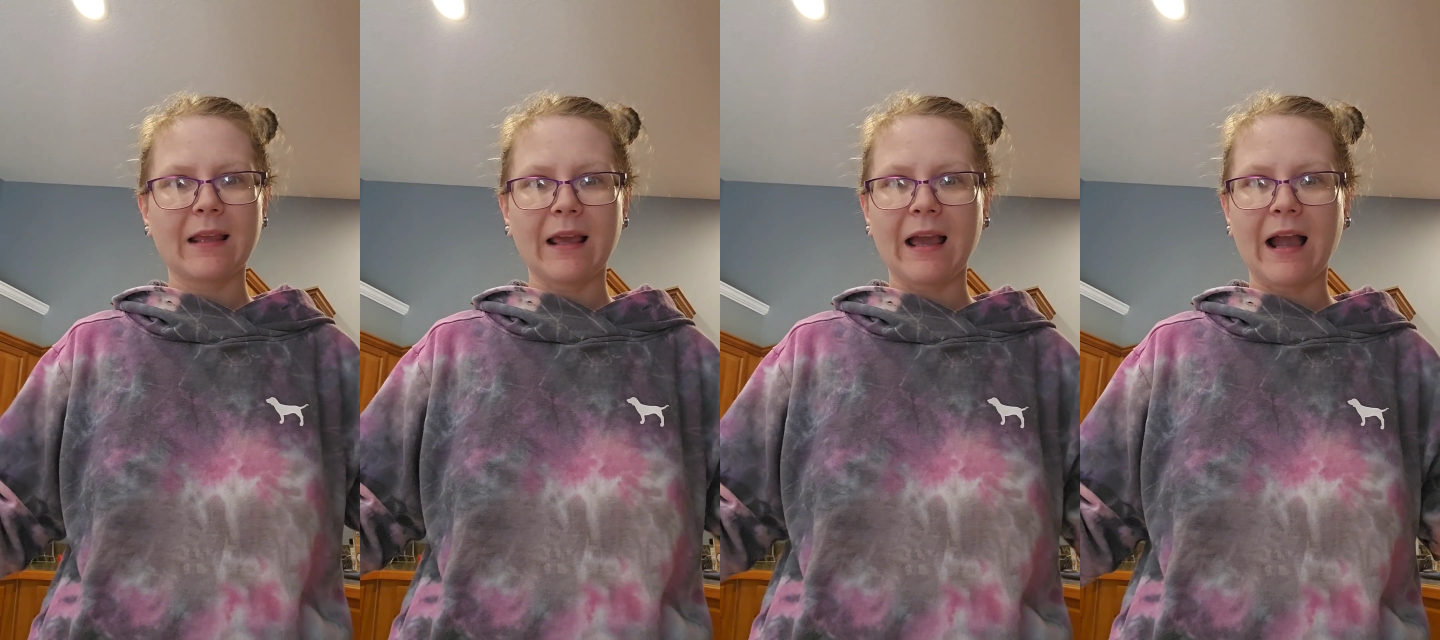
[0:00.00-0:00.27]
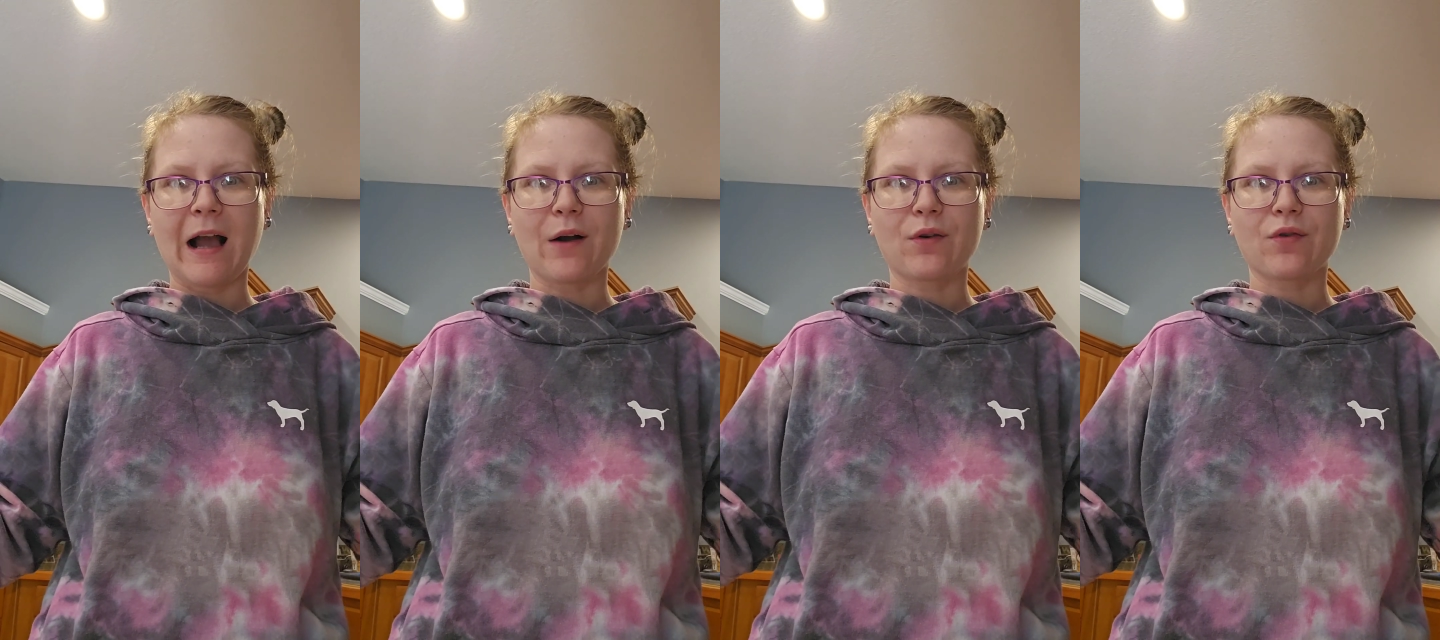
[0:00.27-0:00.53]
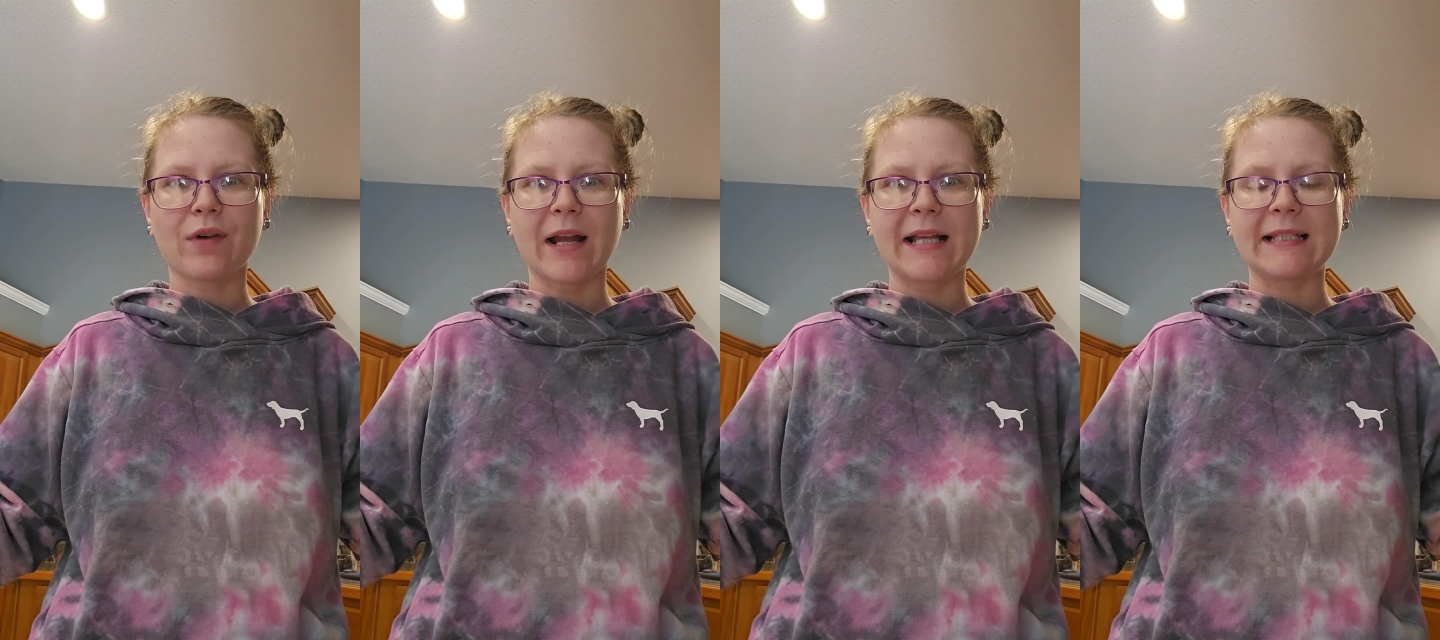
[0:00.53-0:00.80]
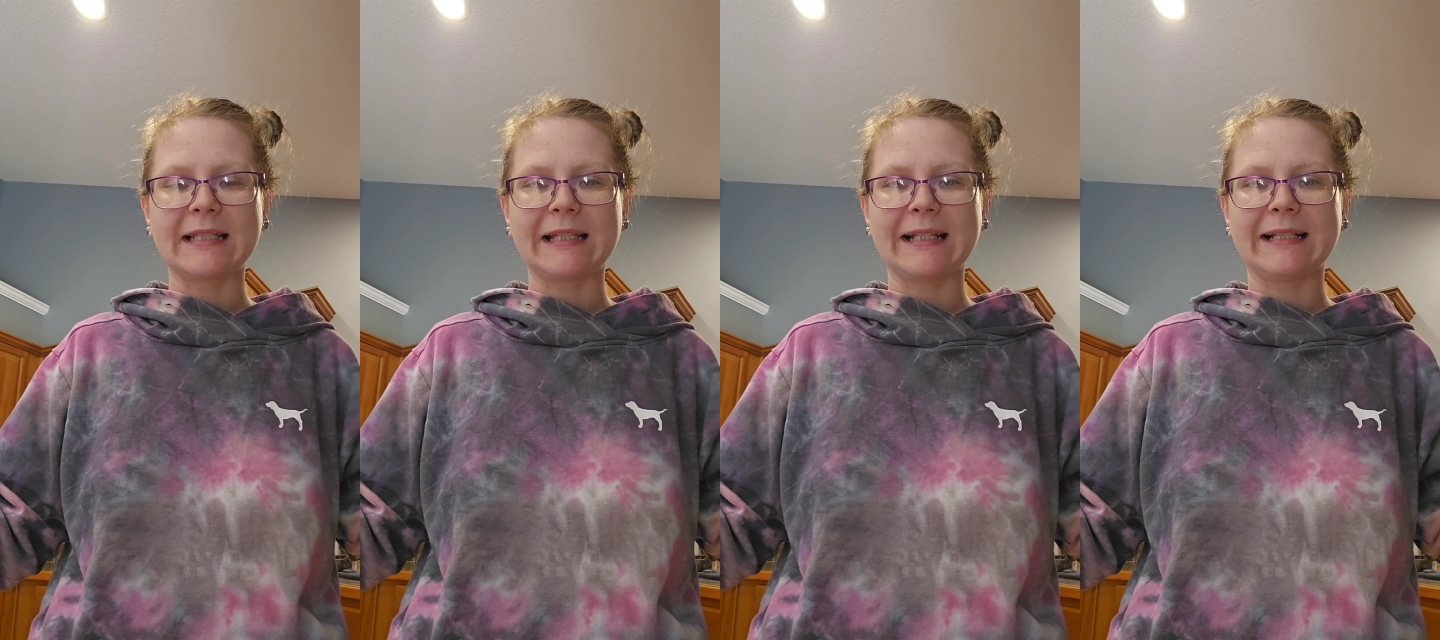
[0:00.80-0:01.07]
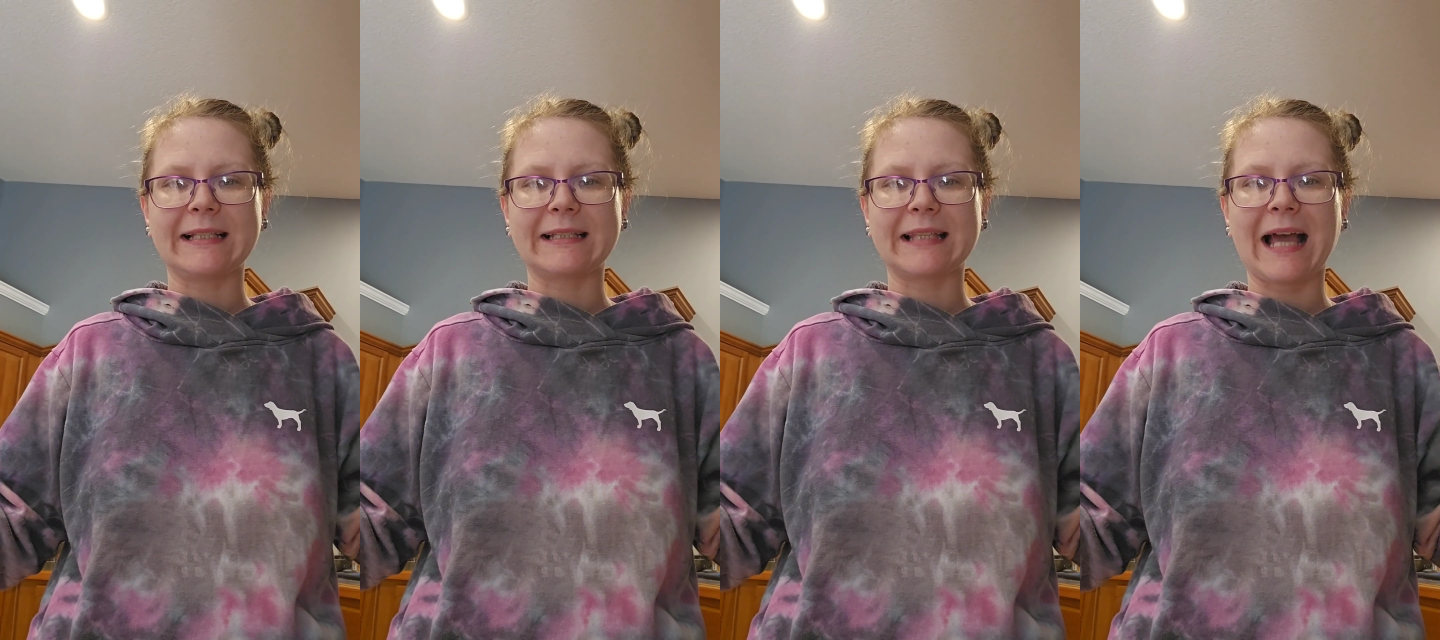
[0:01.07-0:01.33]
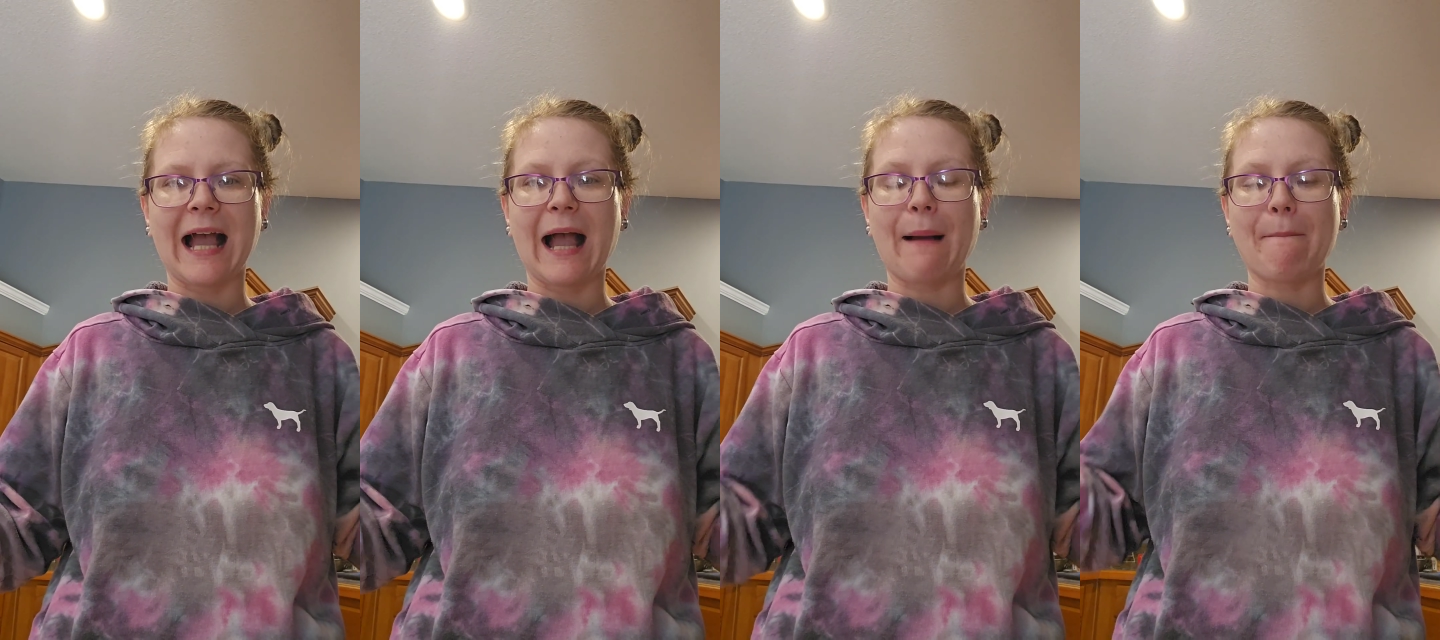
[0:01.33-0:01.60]
How crazy is
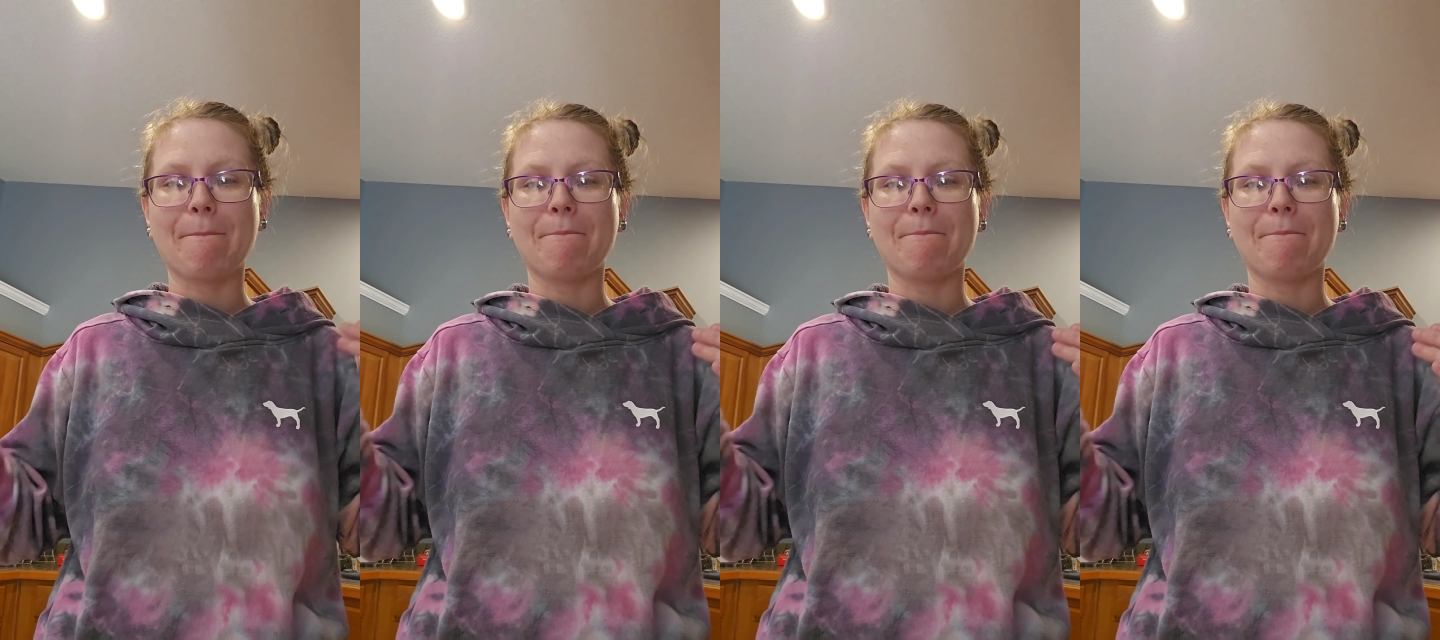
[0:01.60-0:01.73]
that?